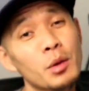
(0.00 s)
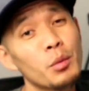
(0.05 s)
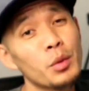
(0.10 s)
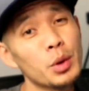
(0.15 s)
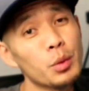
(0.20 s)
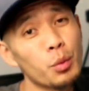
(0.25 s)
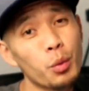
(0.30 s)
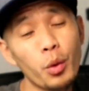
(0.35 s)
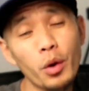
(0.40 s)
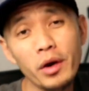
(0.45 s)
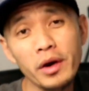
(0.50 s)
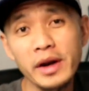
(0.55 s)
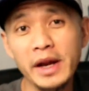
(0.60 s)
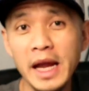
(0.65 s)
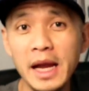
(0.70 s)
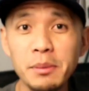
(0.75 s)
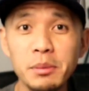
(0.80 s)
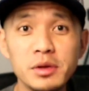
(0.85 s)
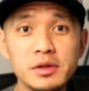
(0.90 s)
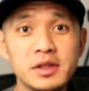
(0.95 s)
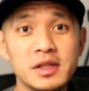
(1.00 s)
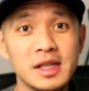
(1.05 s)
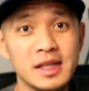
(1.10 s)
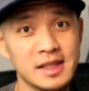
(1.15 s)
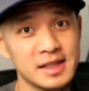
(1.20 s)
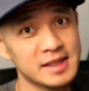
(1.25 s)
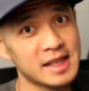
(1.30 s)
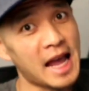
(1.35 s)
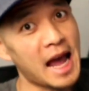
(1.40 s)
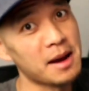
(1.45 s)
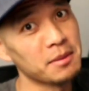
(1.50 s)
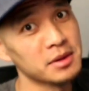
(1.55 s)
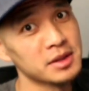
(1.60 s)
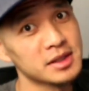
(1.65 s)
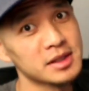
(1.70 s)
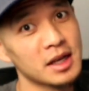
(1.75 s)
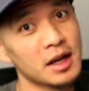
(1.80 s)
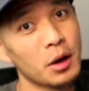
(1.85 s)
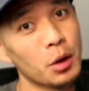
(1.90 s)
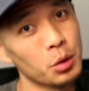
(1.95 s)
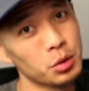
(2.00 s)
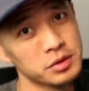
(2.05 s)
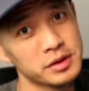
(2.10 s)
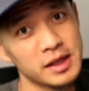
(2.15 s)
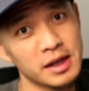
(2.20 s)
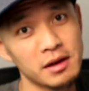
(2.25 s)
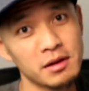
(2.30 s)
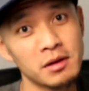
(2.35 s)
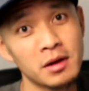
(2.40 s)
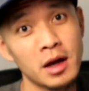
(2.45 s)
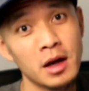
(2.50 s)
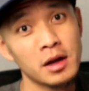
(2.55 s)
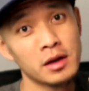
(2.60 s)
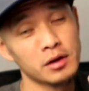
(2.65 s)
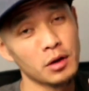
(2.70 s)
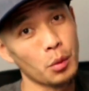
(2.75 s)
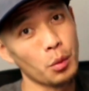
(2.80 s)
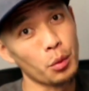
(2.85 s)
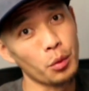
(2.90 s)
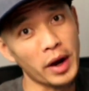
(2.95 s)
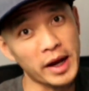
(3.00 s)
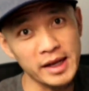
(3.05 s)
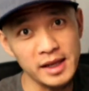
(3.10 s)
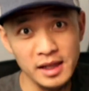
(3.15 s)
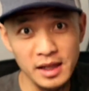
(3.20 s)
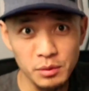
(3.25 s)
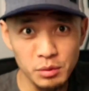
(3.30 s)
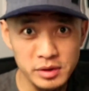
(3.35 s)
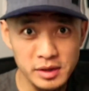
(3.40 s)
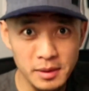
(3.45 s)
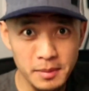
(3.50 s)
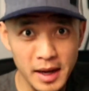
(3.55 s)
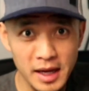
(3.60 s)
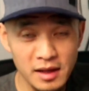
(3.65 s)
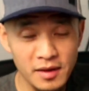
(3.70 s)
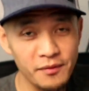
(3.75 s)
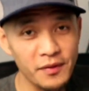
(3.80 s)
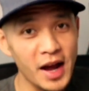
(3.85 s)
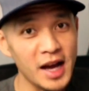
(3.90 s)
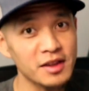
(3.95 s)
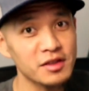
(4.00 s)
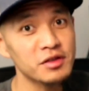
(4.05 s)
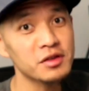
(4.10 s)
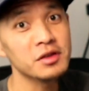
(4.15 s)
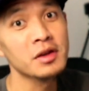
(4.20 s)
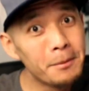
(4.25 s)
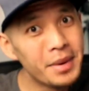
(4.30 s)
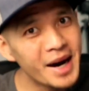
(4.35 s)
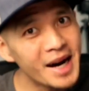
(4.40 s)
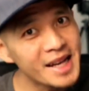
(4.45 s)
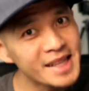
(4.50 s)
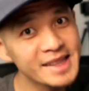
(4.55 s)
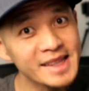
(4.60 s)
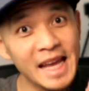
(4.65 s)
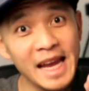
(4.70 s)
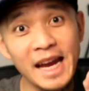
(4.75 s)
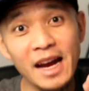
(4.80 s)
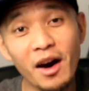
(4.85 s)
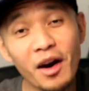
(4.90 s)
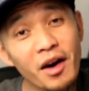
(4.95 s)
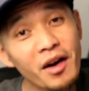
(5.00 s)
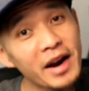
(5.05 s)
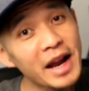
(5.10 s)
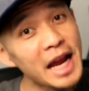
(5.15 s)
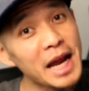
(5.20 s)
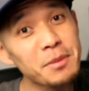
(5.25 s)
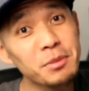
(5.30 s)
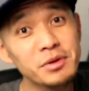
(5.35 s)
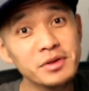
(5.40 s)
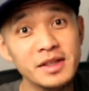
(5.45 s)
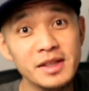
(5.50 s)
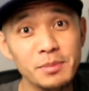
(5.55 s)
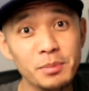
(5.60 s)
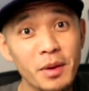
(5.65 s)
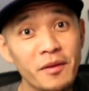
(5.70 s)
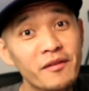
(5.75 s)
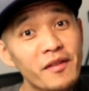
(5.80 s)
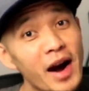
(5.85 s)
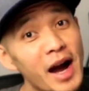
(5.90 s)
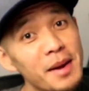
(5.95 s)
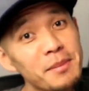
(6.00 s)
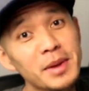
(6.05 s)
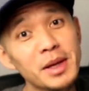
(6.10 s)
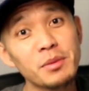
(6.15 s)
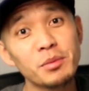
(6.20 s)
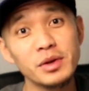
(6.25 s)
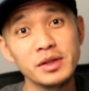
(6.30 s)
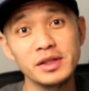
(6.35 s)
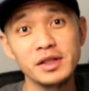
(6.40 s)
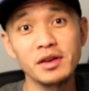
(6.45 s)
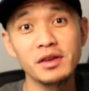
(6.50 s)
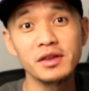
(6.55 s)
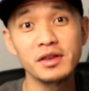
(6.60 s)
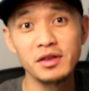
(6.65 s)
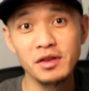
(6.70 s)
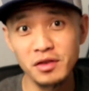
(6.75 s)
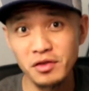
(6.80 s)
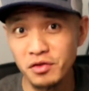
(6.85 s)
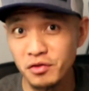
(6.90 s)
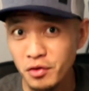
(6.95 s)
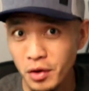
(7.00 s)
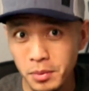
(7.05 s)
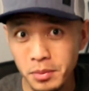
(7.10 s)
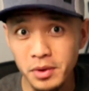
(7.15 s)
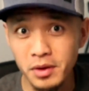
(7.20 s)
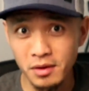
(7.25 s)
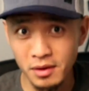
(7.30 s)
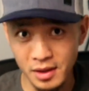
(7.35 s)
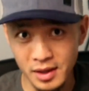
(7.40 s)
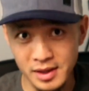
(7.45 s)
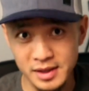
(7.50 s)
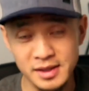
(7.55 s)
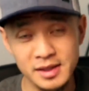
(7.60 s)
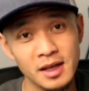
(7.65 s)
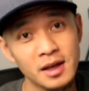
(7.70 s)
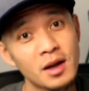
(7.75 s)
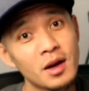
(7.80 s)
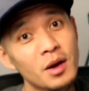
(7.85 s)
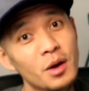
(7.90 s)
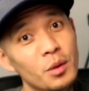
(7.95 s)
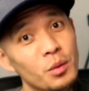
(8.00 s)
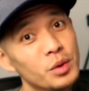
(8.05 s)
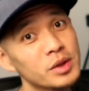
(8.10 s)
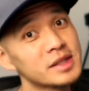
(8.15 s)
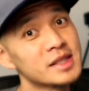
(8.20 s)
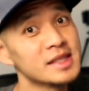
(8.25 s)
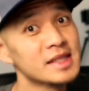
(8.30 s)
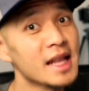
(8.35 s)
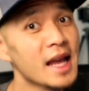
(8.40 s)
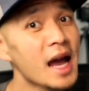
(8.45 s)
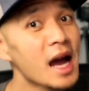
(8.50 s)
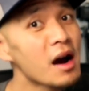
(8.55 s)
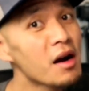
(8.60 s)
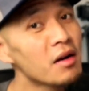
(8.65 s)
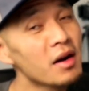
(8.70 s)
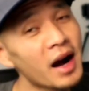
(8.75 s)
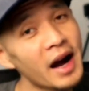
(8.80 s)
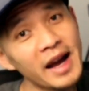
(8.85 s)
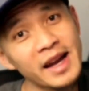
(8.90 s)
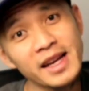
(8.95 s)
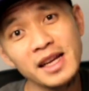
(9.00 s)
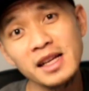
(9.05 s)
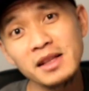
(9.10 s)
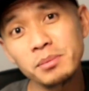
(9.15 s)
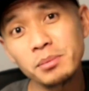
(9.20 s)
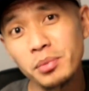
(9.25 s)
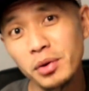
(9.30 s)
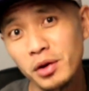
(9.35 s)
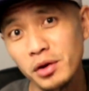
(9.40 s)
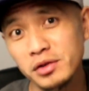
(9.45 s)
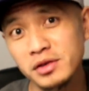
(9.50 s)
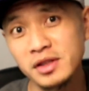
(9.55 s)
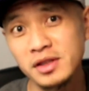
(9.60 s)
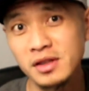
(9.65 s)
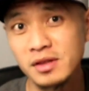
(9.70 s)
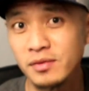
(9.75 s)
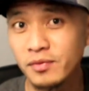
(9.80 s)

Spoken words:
We weren't able to establish a wholesale directly with the manufacturers, but they are able to provide me with their distributor list, which now I can purchase